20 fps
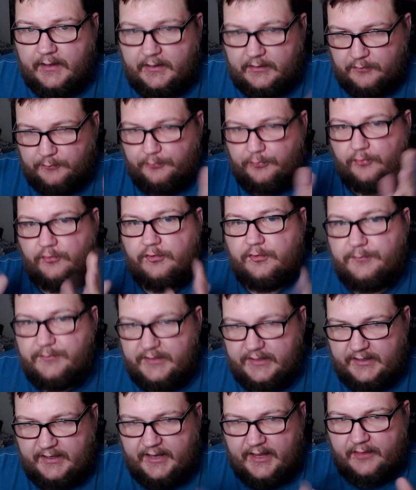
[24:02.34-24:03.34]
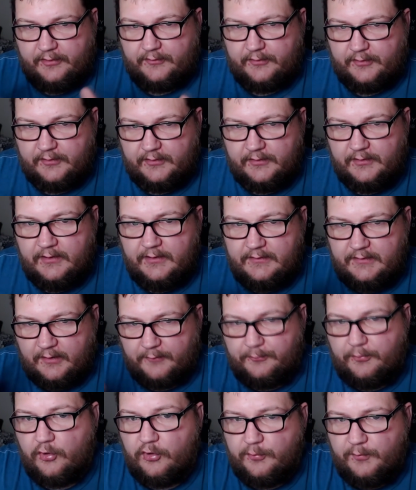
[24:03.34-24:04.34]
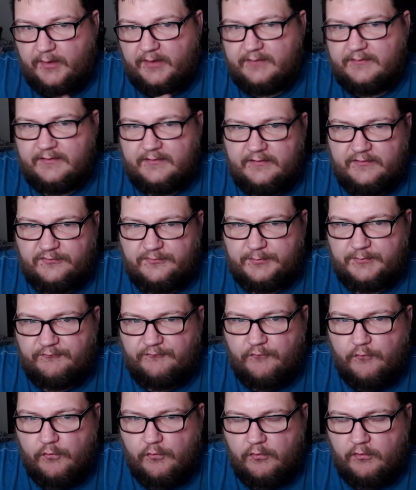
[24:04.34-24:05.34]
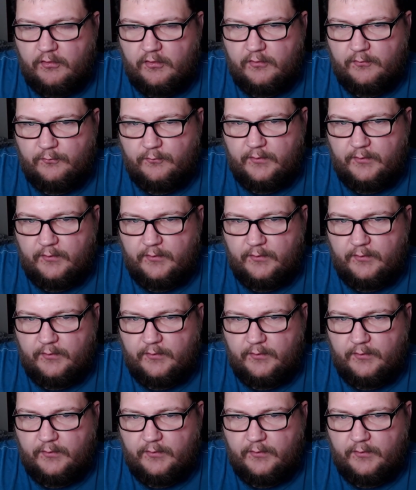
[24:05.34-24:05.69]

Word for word: and you put them together. Now, Pokemon did this before